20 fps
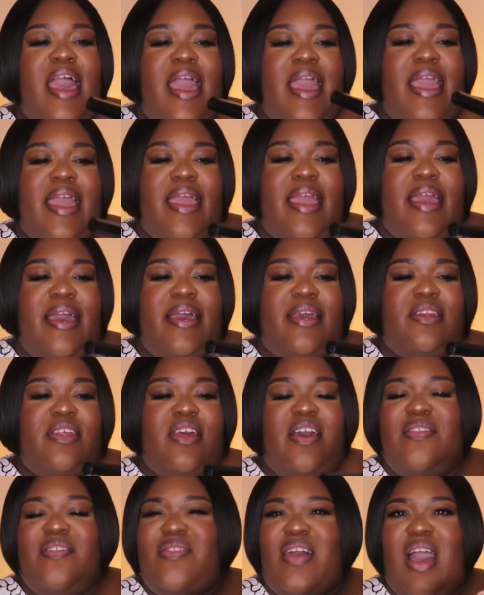
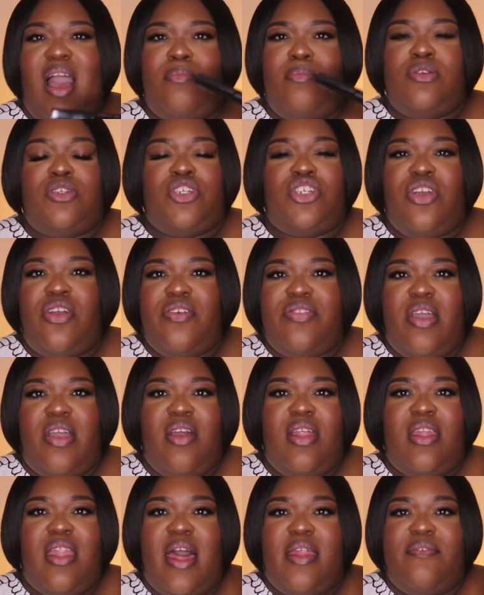And I'm sure there
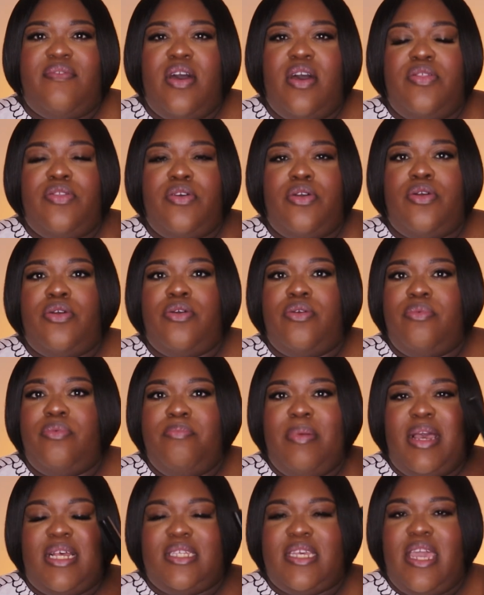are a lot of other
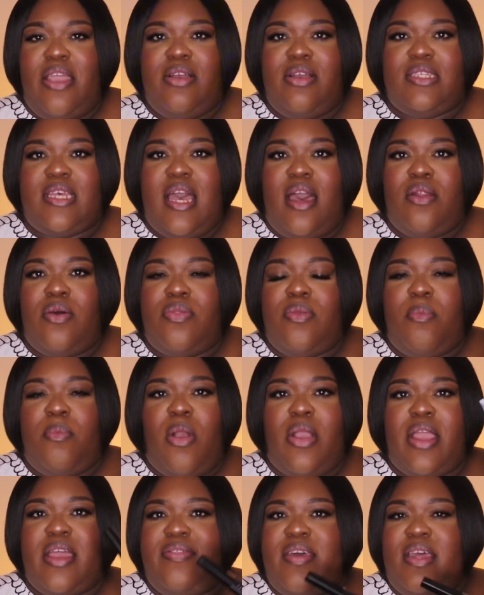mascaras out on the
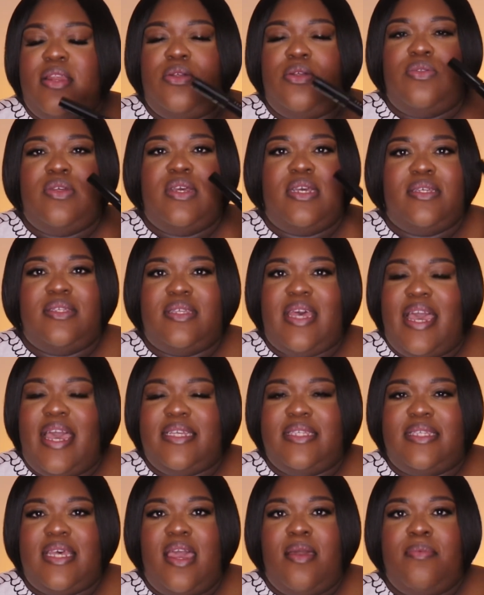market that do the
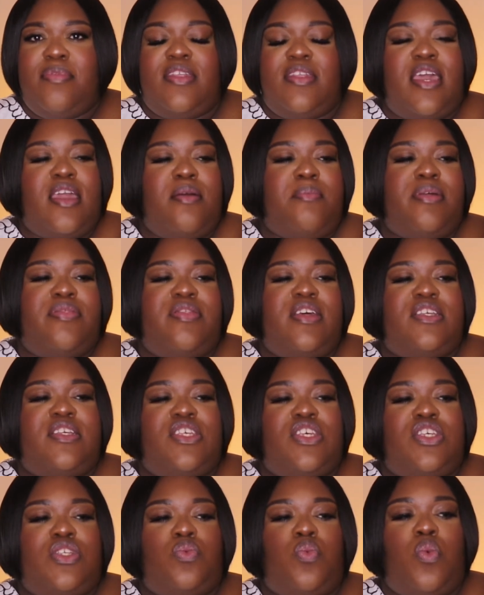exact same thing, but this
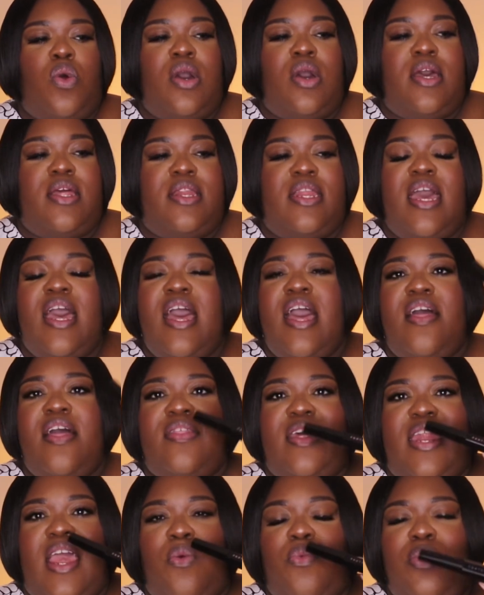is one
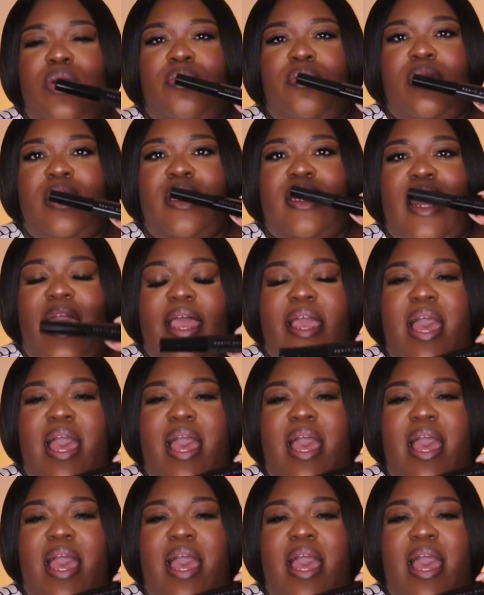that I really, really like.